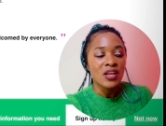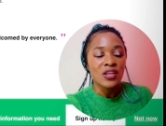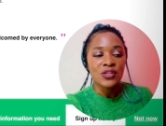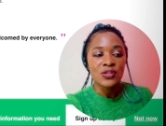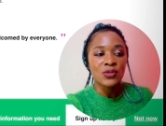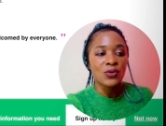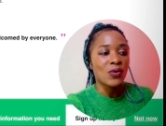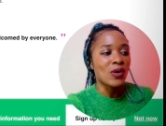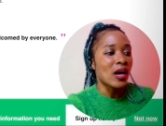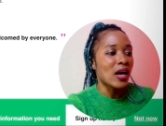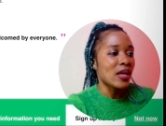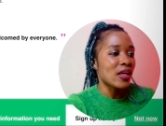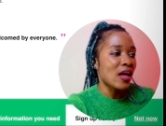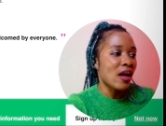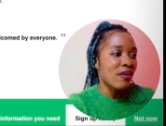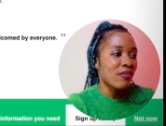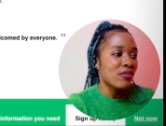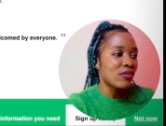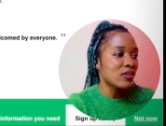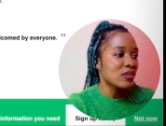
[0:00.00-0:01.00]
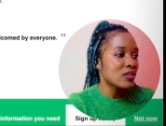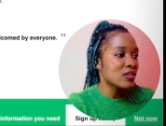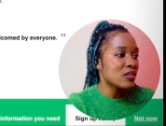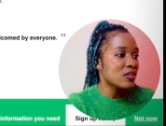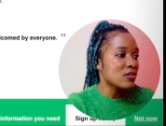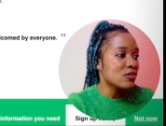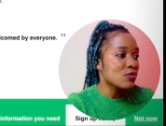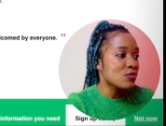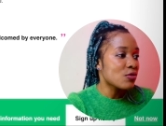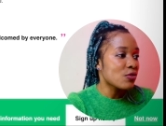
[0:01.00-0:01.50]
So I think this
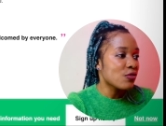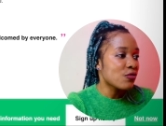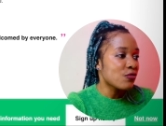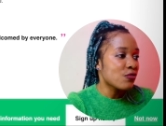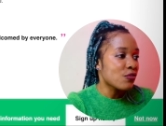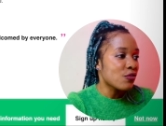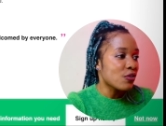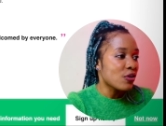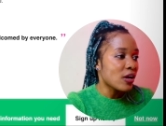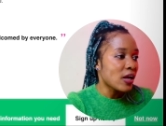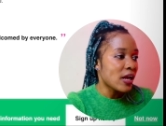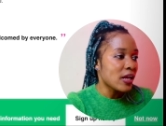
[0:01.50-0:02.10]
is good for